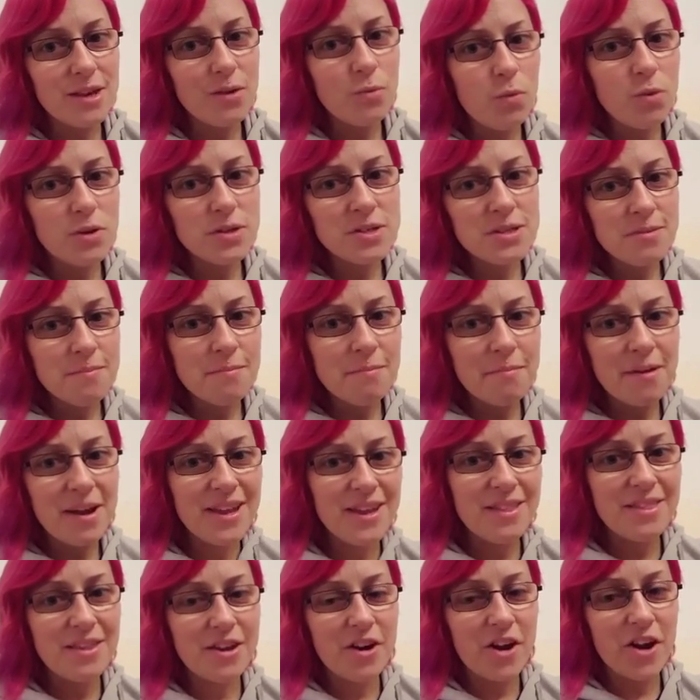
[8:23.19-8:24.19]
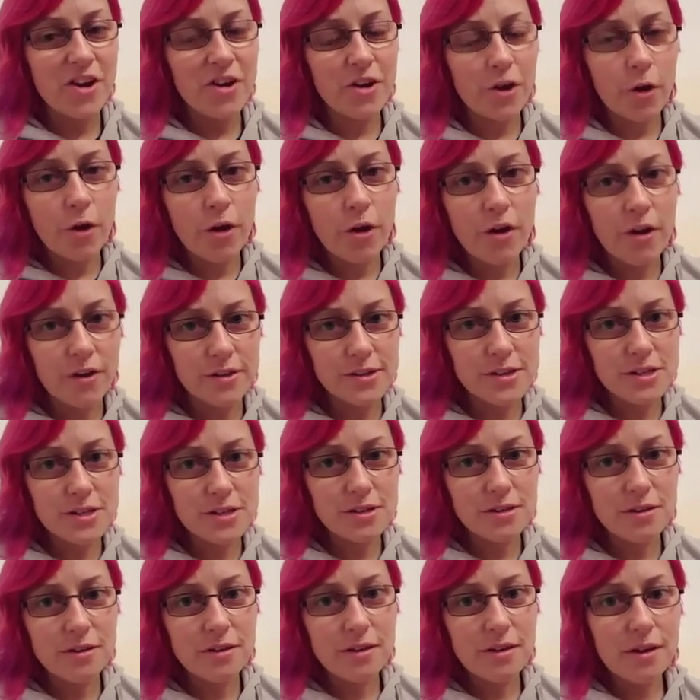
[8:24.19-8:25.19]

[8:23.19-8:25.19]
It wasn't money that I'd earned.